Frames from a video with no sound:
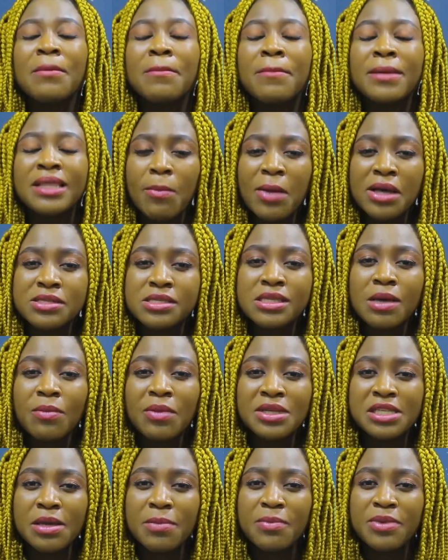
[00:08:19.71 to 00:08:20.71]
Meda ma sisa
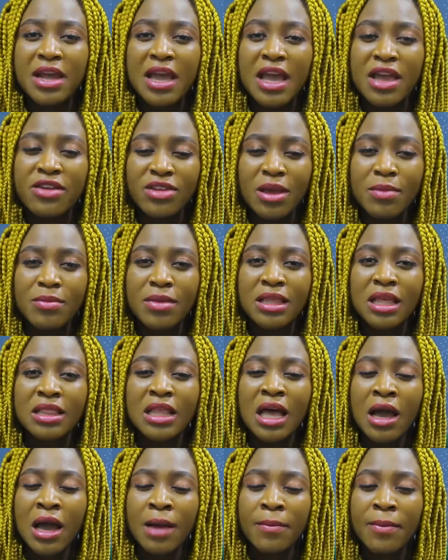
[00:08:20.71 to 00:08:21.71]
mo jebre e shemi, na
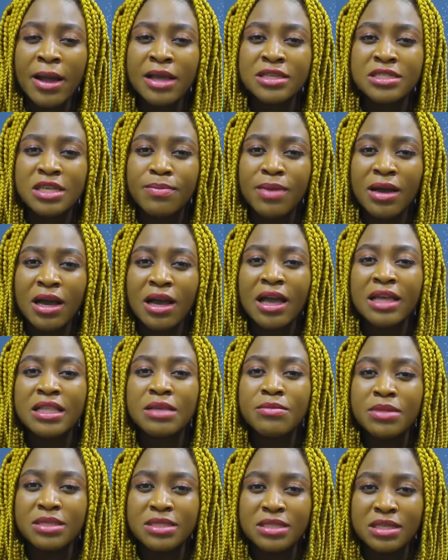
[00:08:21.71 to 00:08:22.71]
na abaye jeba,
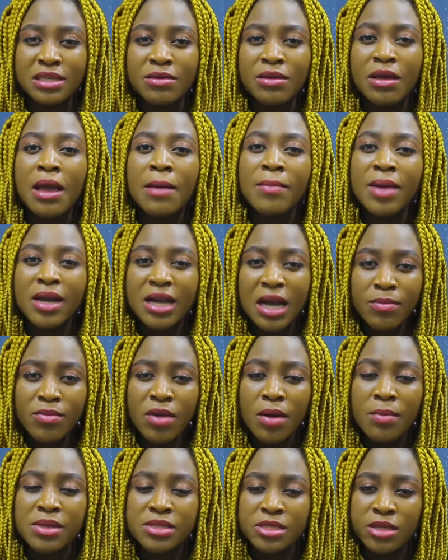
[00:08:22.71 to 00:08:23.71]
eni mi din. Me
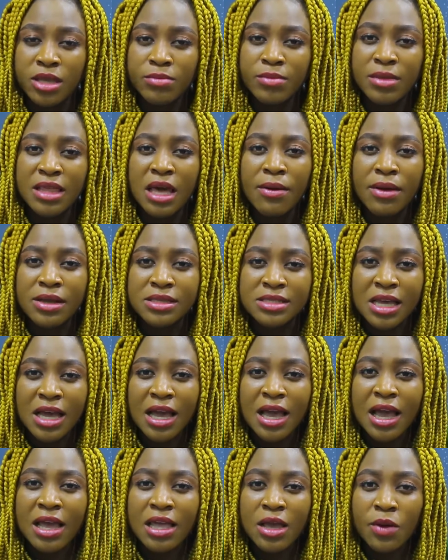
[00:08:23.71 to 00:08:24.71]
camera, me son, me
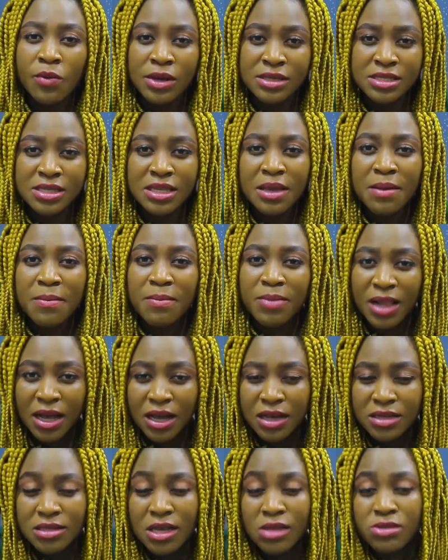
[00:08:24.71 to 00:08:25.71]
director, Kwesi
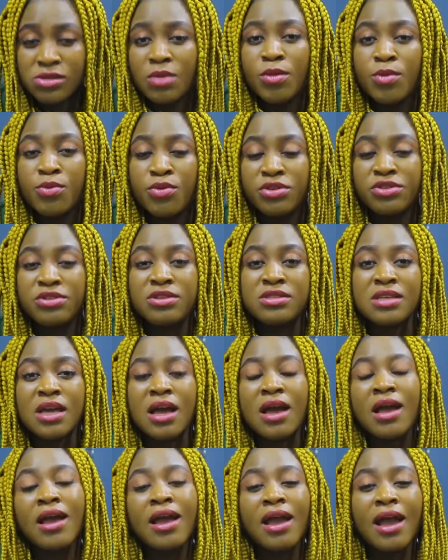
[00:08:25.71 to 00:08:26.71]
Black. Sasa na me producer,
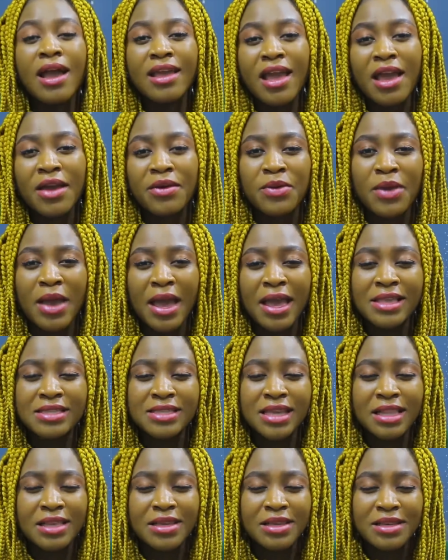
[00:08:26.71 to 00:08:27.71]
Ekuya
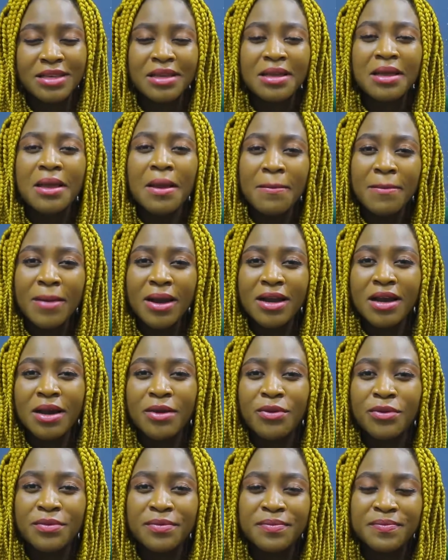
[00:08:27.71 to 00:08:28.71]
Italy. Makao.